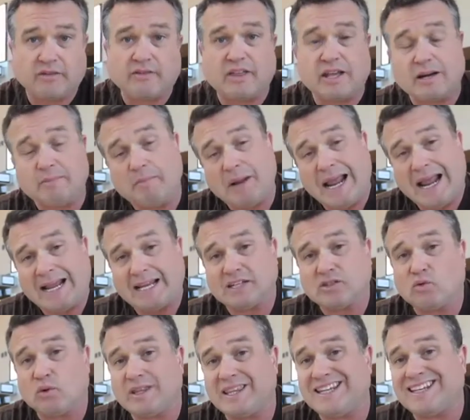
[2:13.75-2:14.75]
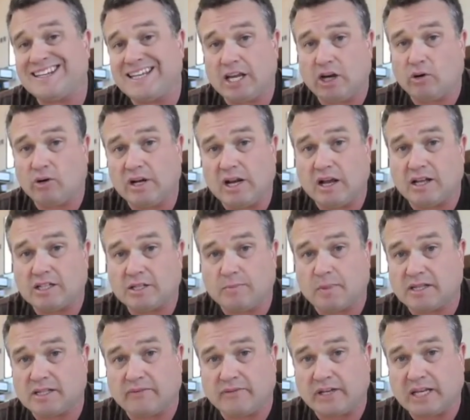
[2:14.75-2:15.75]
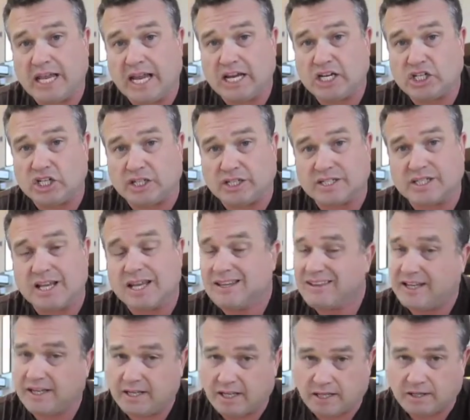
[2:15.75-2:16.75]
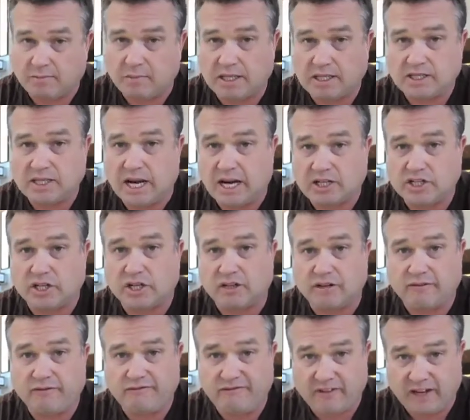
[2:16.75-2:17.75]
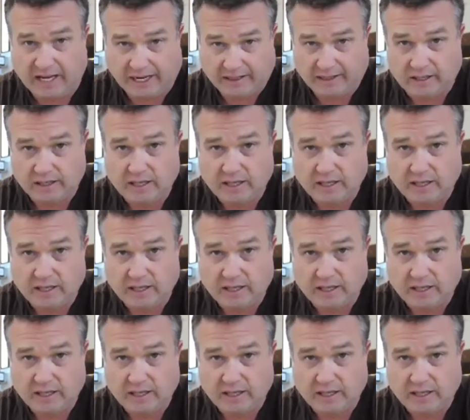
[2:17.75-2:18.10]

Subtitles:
that a bag is within carry-on specifications, that doesn't mean it's actually going to fit.